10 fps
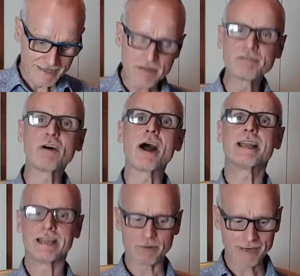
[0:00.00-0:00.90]
Now,
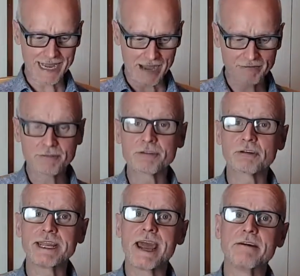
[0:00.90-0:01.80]
finally, we have
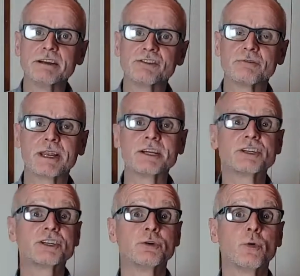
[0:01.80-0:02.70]
3 areas in
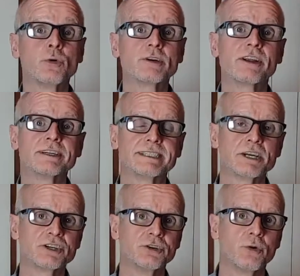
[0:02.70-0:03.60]
relation to your
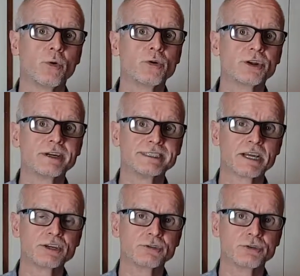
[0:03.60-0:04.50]
organisation, your
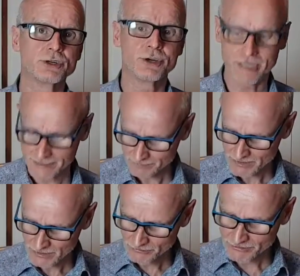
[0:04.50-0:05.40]
organisational journey.
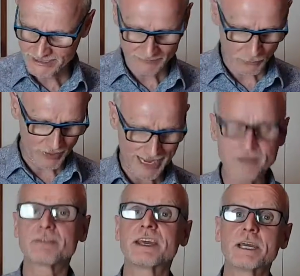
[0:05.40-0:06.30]
First of all, how
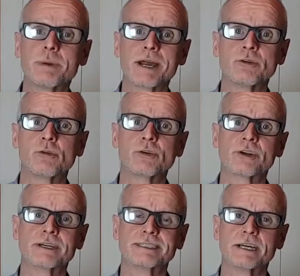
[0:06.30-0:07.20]
you think about your
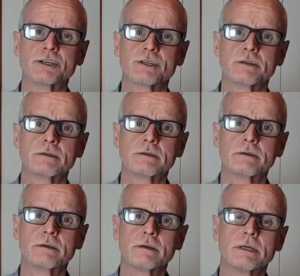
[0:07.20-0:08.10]
organisation.
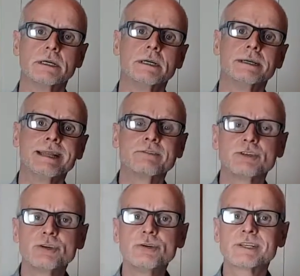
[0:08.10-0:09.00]
Now,
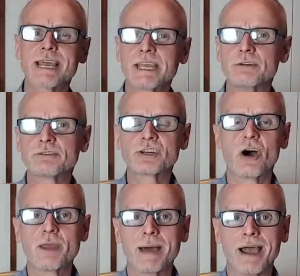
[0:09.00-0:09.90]
do you take enough
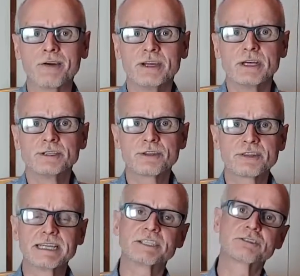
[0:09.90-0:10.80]
time out to
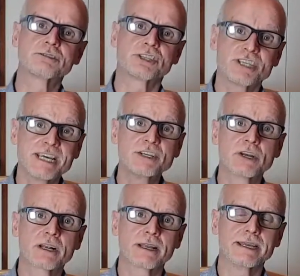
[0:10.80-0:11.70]
think
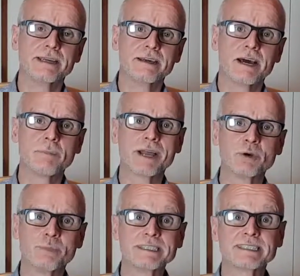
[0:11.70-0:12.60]
strategically about
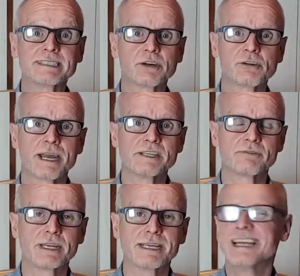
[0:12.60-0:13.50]
your business and creatively?